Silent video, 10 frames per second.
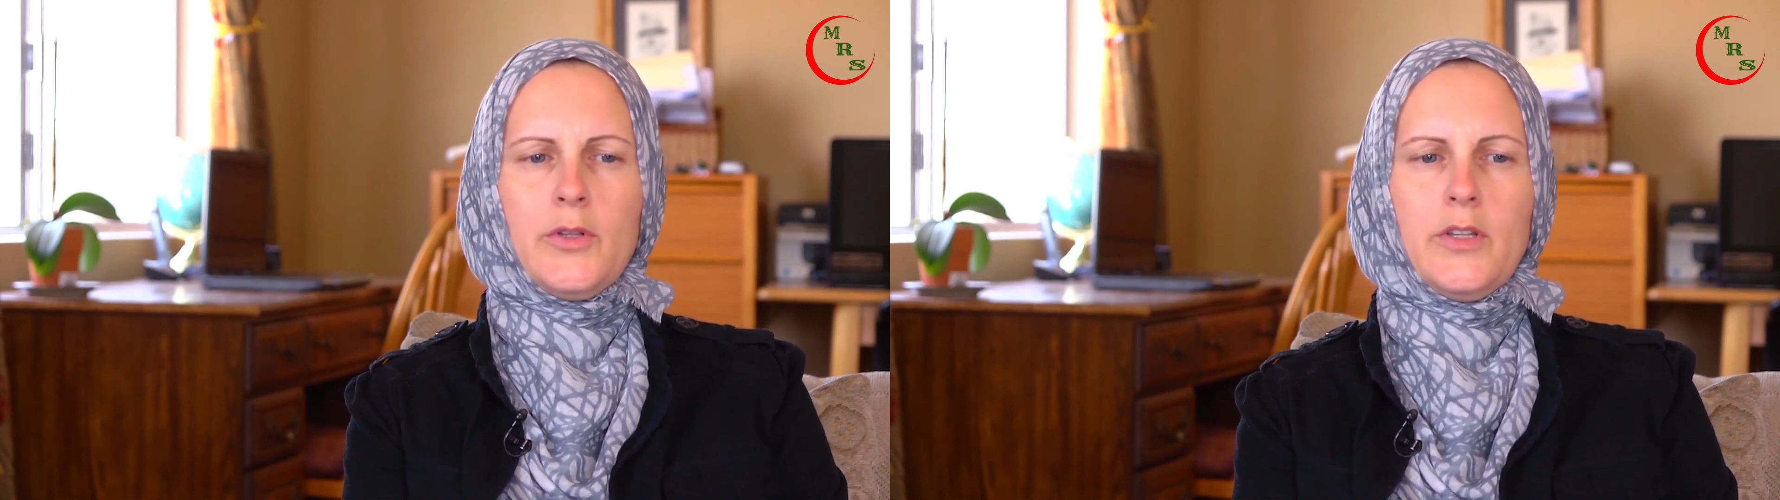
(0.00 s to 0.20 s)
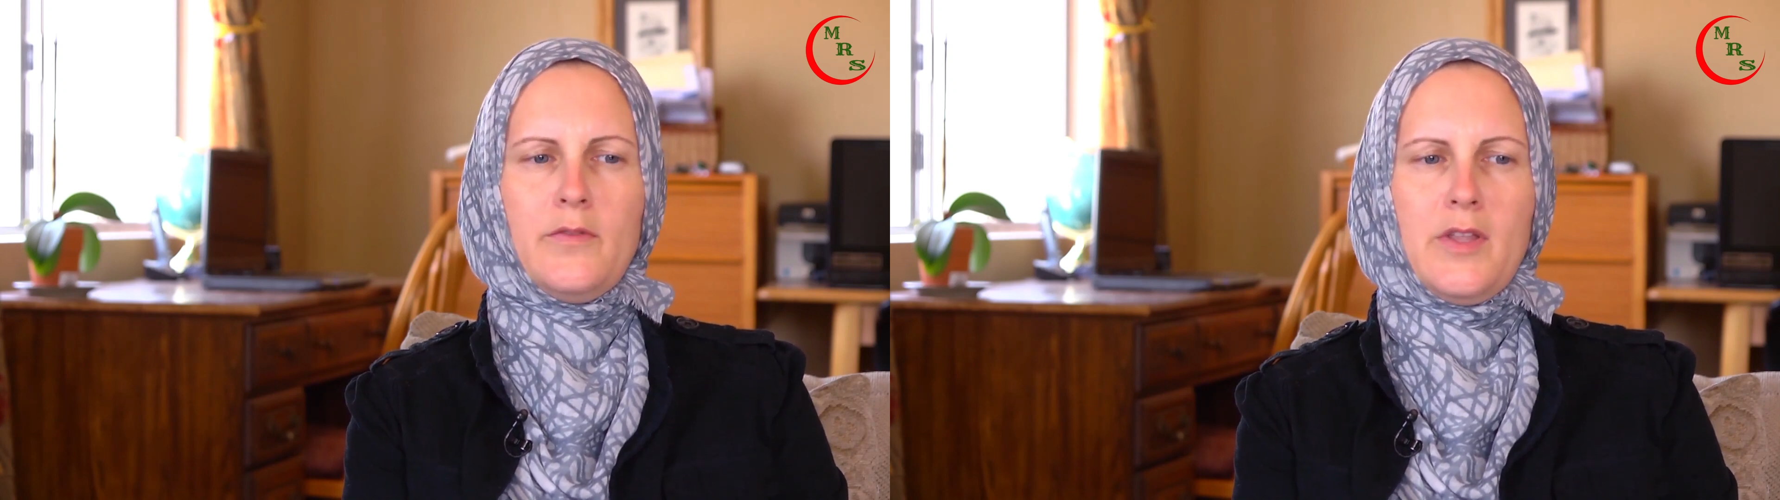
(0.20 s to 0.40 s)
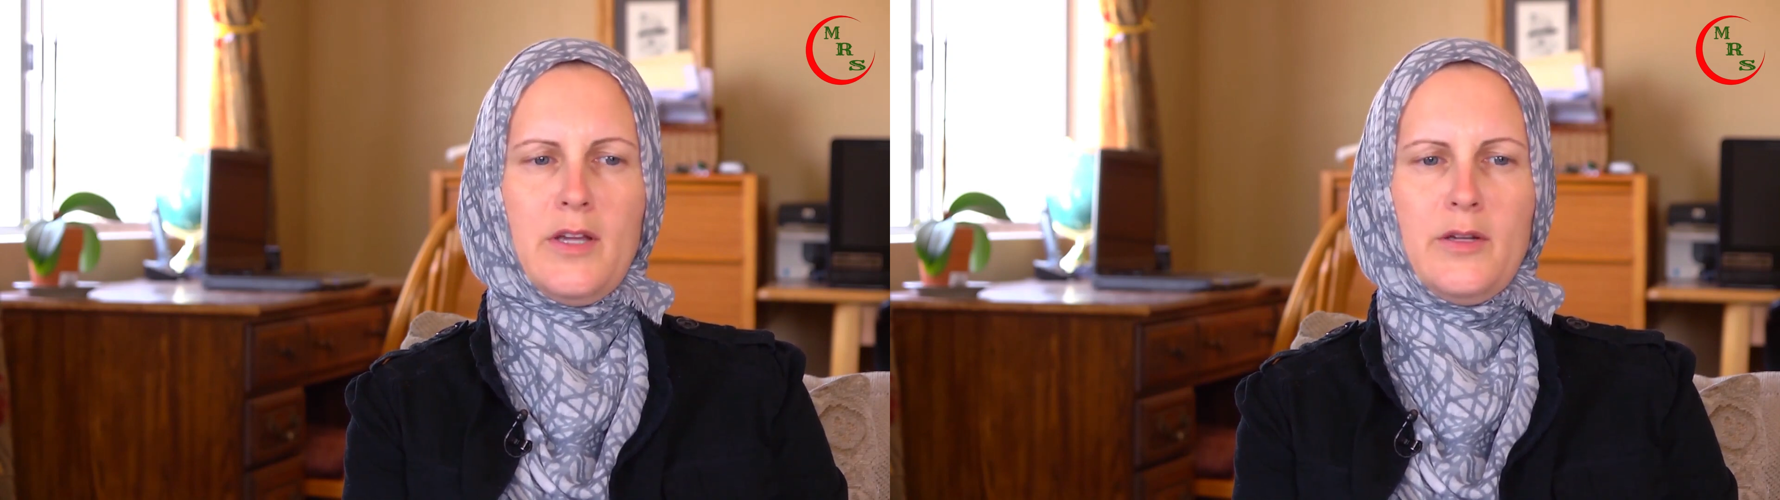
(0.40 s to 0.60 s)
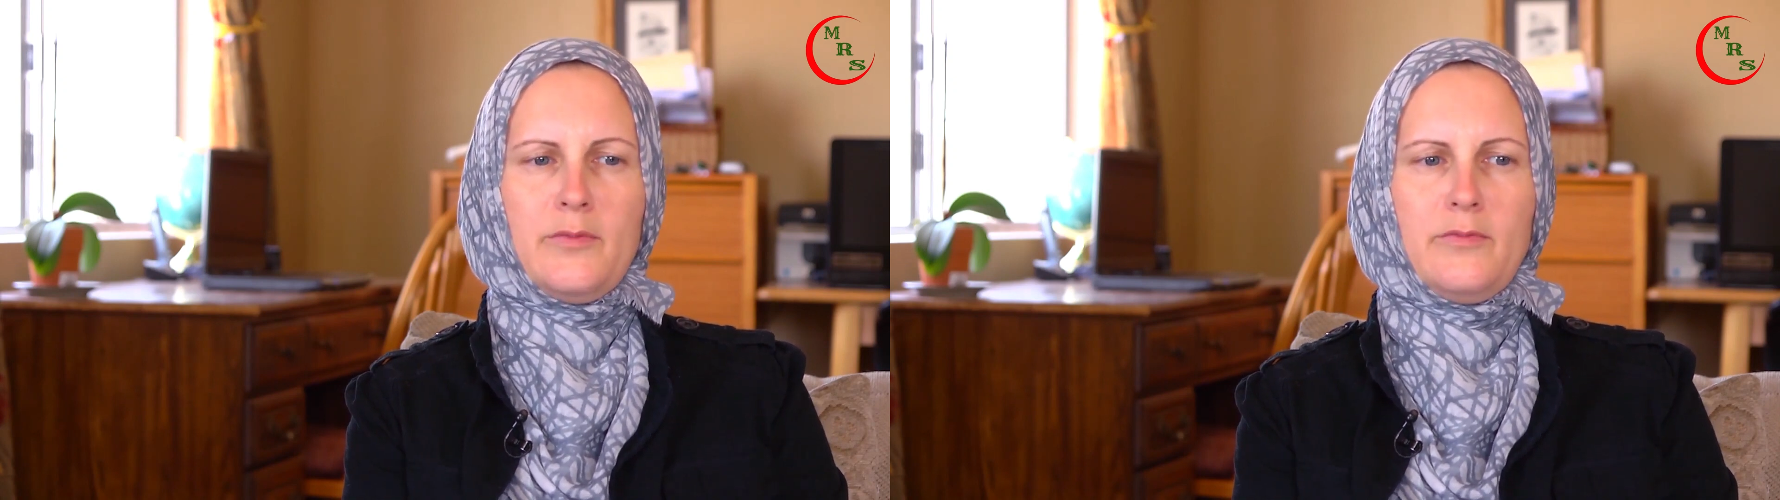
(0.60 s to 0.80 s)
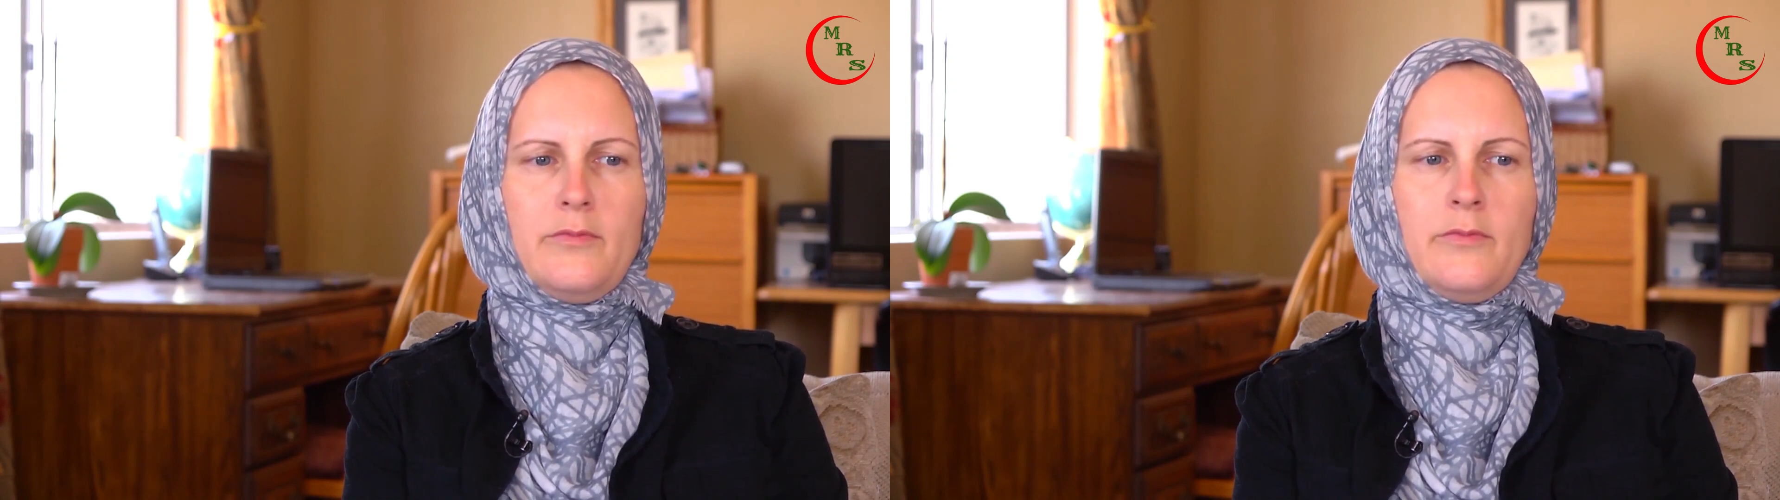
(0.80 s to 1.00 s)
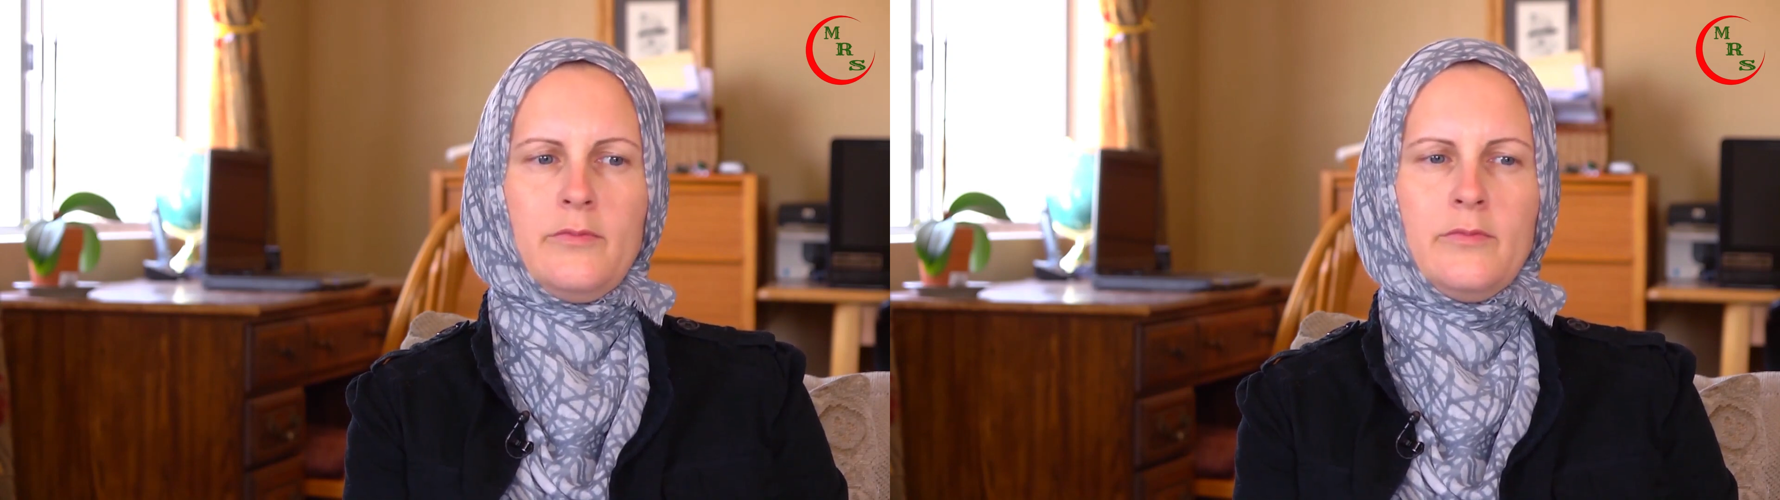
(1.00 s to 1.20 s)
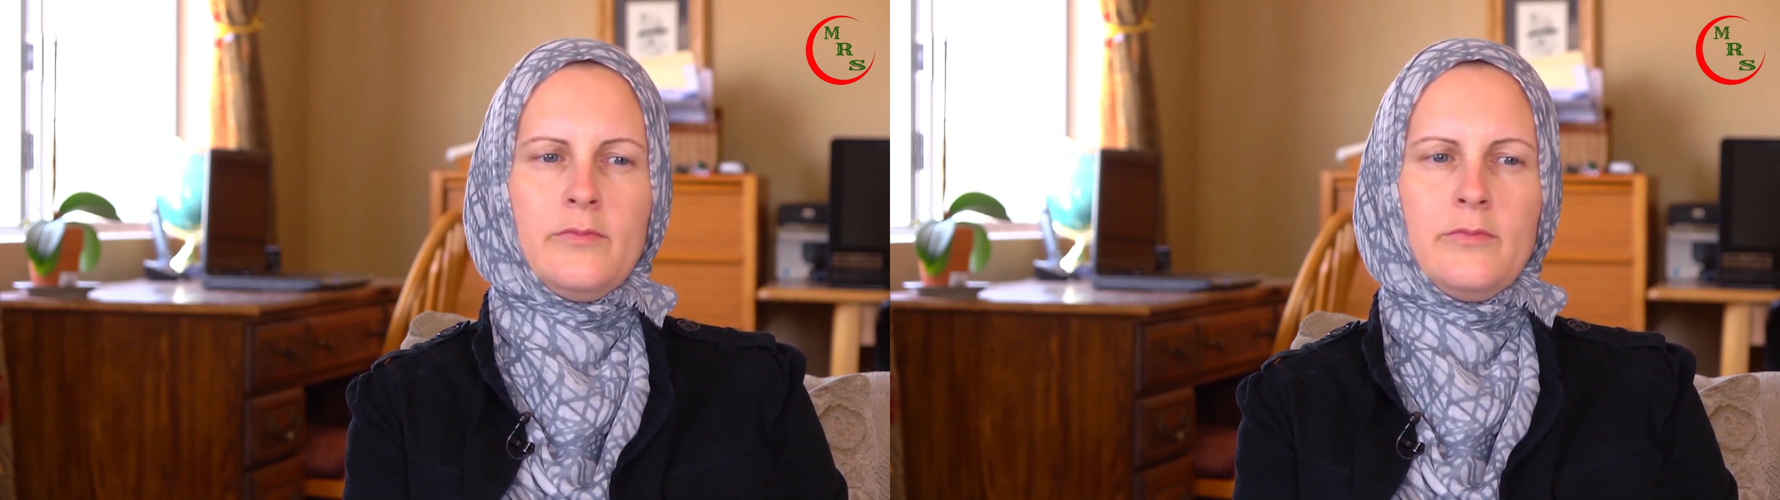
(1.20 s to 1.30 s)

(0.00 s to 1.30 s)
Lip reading: both of them